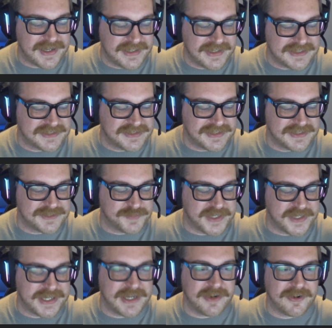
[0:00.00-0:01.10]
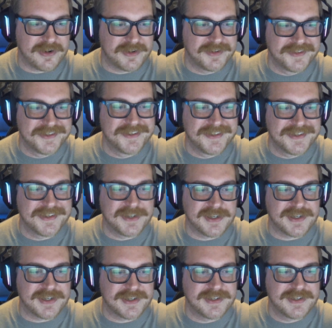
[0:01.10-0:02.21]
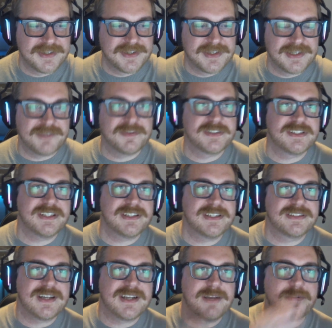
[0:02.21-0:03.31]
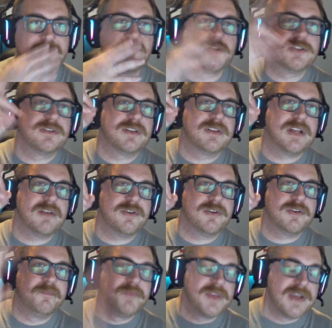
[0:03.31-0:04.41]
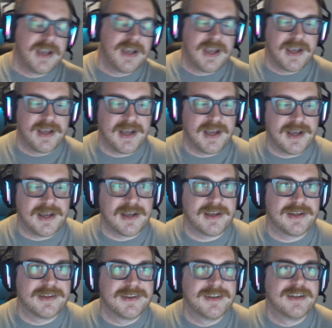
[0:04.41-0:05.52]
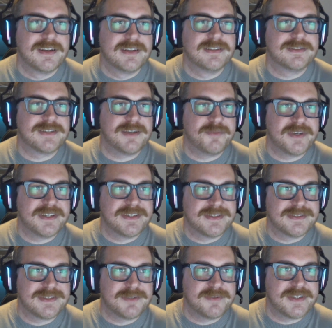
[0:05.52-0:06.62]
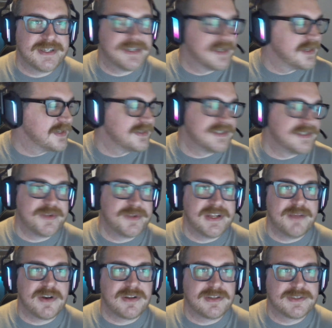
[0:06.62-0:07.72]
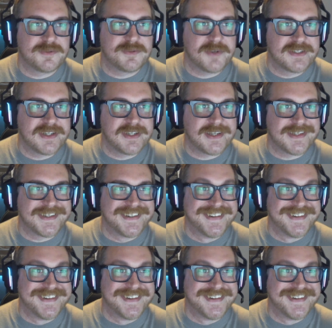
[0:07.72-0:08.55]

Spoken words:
He's my hero. Uh, if you see this, Simon, love you. Uh, send me an email. Let's work together.